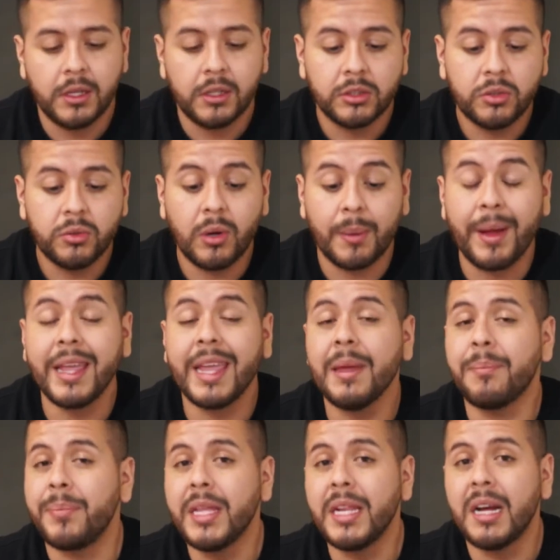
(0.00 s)
2, I might
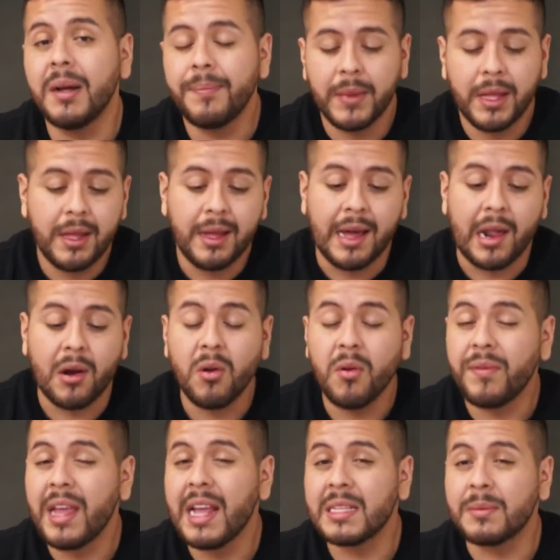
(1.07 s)
get beat up. I don't know if
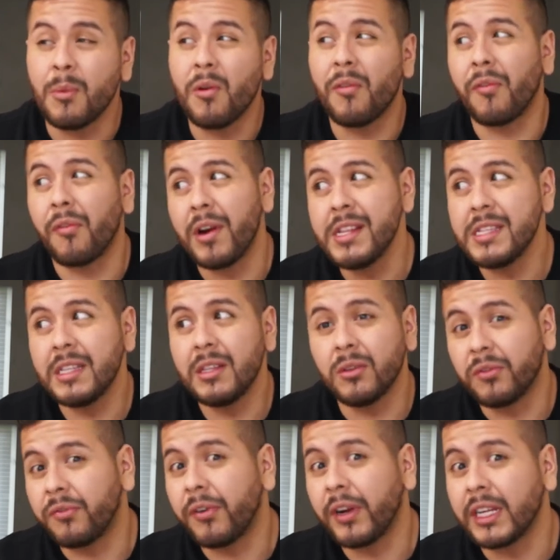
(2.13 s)
he has more friends in those
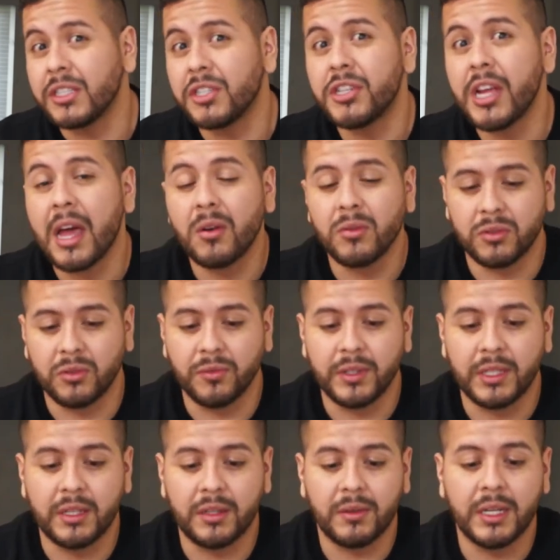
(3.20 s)
freaking shadows over
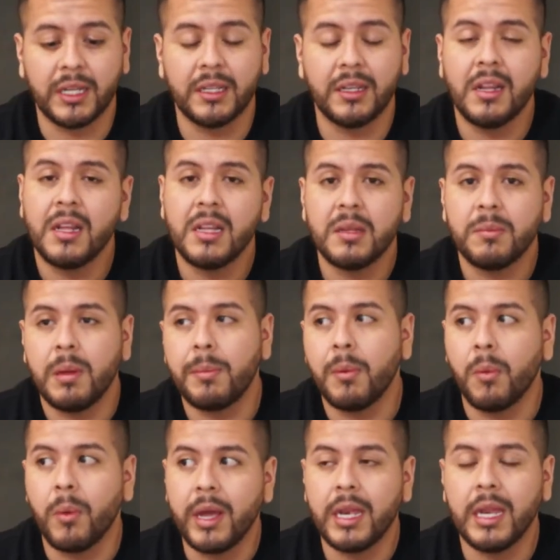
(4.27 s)
there, right? People
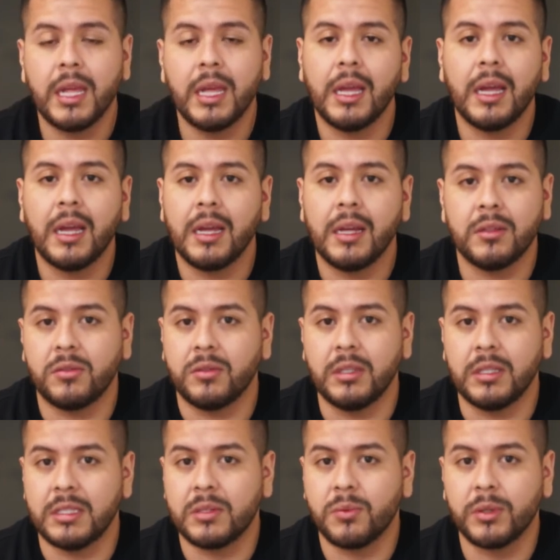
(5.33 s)
waiting.
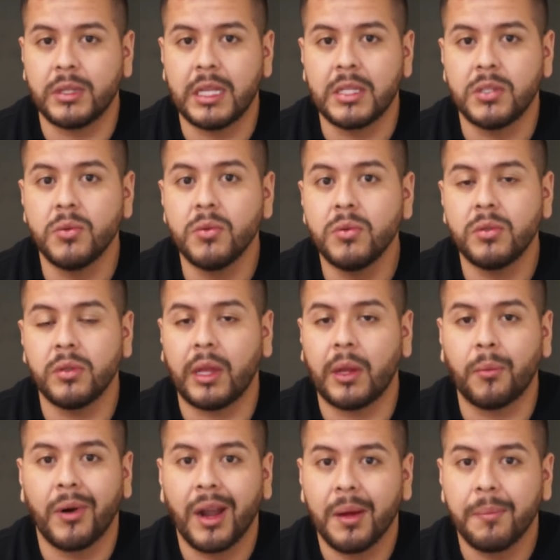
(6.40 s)
Is this what they do? Do they
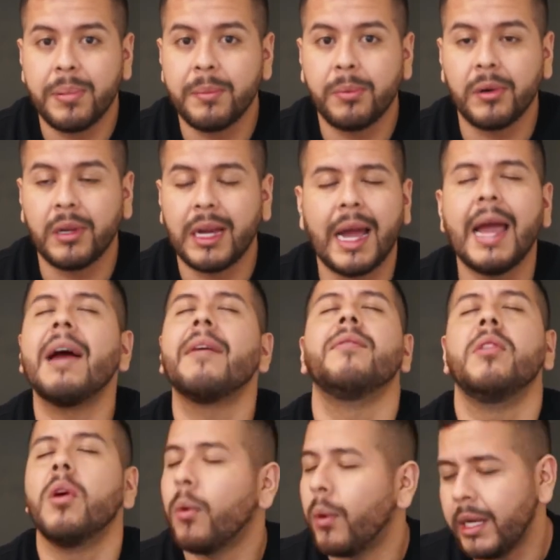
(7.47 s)
rob people? Like, I have
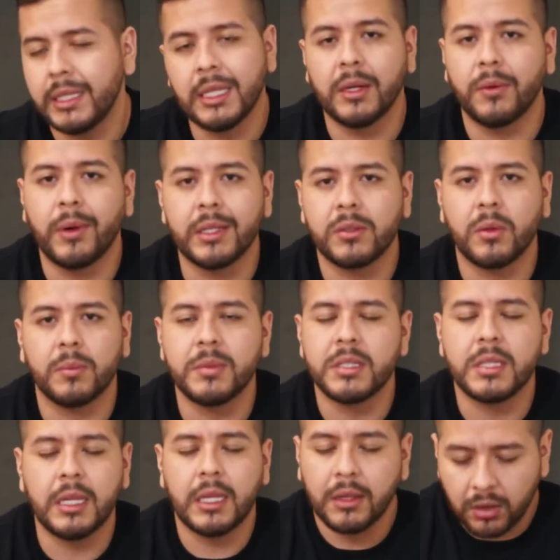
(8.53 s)
no idea, right? So I'm just
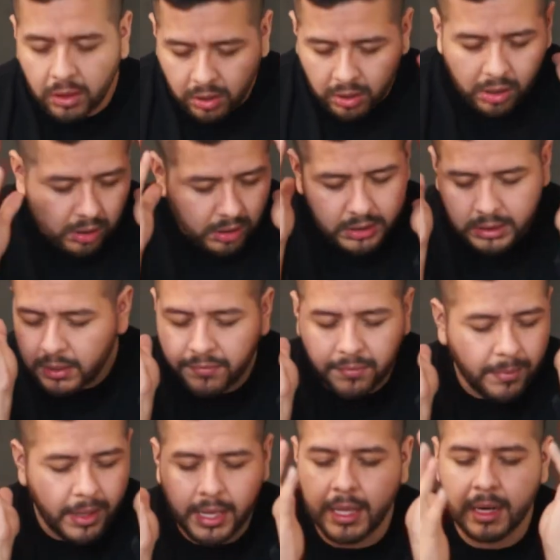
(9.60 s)
thinking all this stuff in my head.